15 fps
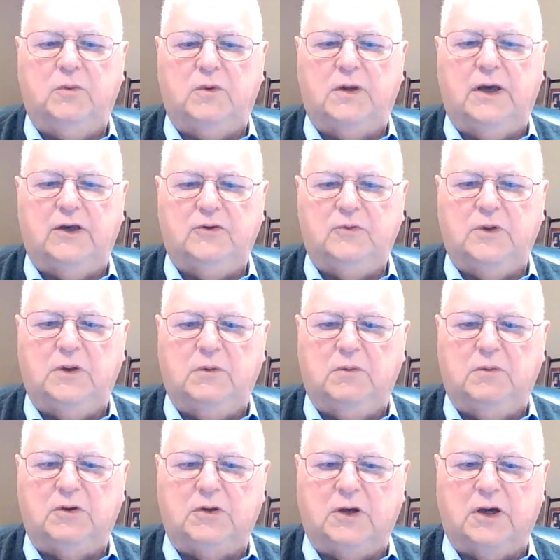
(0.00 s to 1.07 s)
last week we
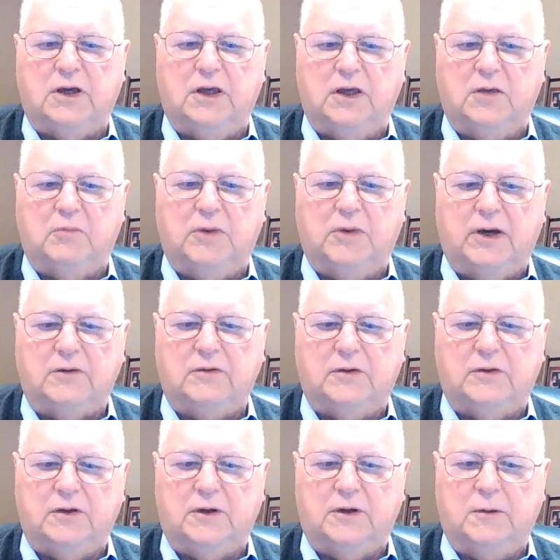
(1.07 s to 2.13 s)
were talking about
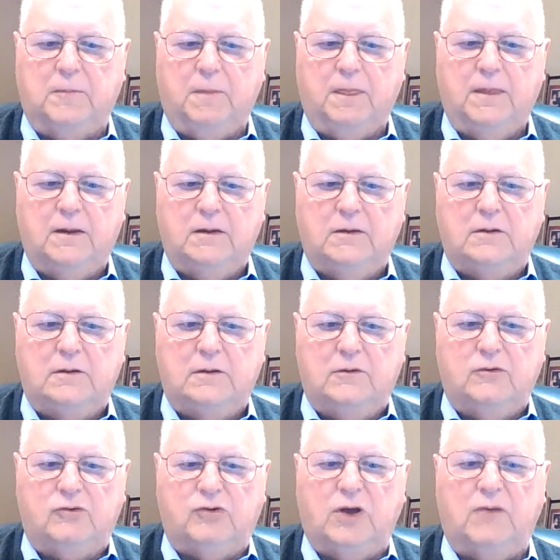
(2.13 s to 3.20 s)
um,
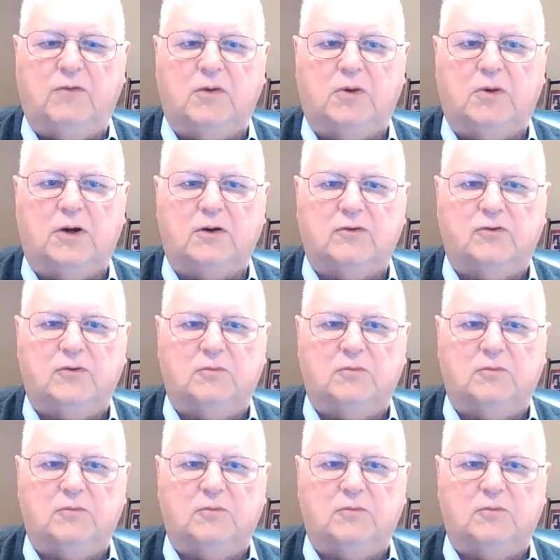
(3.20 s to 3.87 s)
shaving mugs.